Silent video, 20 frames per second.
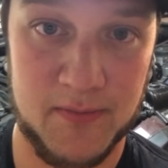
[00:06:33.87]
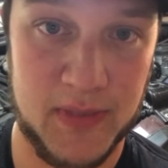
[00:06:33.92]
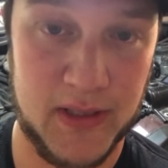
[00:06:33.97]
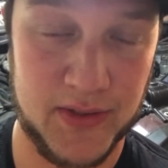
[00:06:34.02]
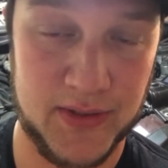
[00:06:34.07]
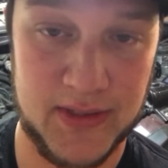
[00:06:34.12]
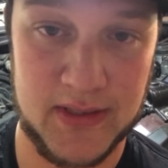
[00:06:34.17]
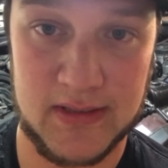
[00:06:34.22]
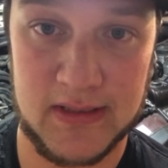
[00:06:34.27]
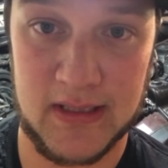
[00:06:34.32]

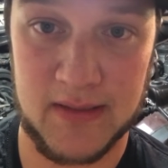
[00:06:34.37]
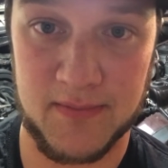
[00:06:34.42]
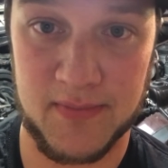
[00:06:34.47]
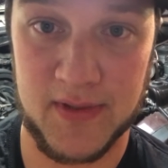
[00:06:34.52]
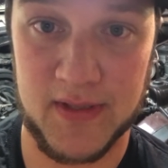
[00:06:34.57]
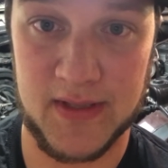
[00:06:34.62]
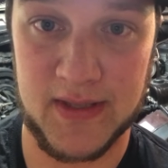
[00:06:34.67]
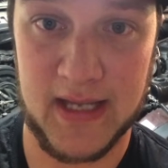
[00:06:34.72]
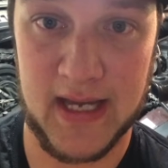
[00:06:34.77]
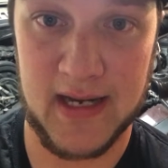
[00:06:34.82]
building
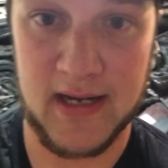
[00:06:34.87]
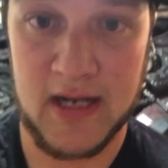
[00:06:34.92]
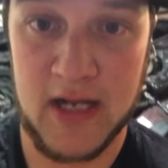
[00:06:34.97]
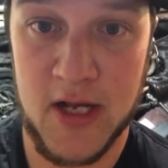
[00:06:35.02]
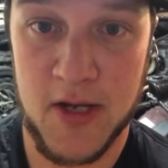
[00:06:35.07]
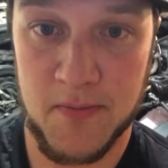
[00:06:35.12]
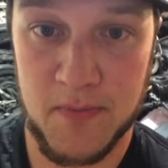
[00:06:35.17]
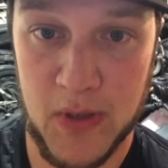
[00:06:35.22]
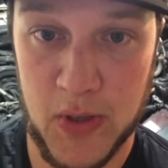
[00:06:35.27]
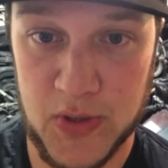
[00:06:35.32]
something that
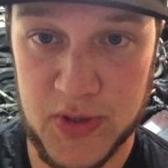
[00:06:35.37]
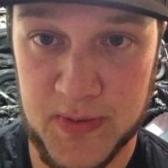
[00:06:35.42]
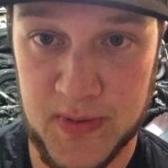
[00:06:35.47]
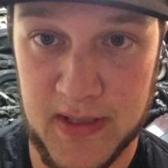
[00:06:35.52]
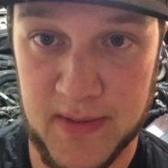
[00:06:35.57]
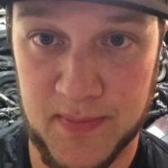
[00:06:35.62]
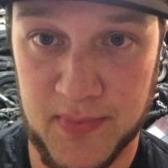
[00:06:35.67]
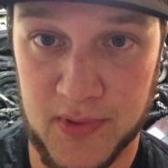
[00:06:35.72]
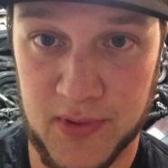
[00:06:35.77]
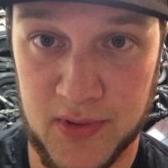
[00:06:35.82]
most
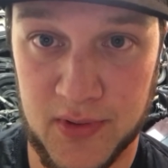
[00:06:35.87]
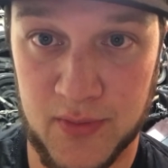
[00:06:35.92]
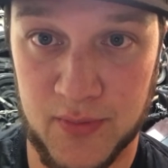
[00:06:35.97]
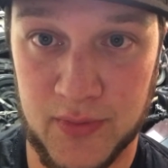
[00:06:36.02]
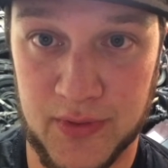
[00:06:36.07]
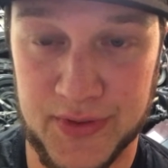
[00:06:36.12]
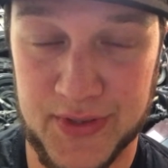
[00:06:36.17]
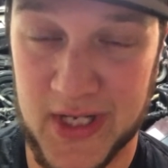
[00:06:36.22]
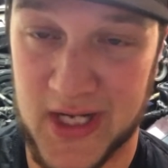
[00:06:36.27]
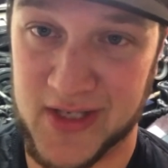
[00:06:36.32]
people
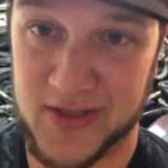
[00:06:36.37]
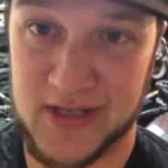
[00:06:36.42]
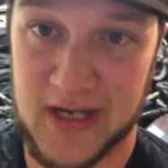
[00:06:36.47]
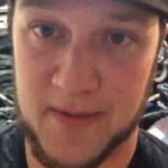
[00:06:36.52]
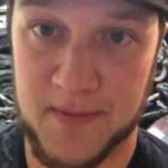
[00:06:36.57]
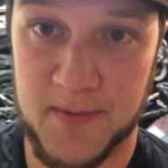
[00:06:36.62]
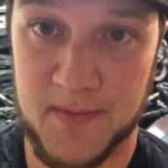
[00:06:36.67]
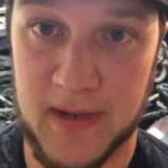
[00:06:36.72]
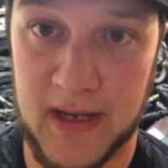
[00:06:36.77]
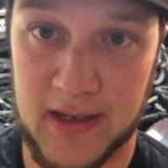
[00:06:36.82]
will talk
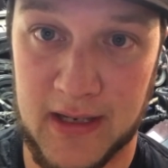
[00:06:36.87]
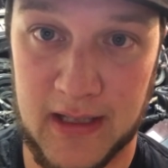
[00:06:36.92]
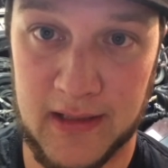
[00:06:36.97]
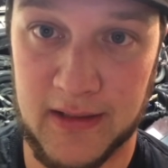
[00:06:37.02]
crap about.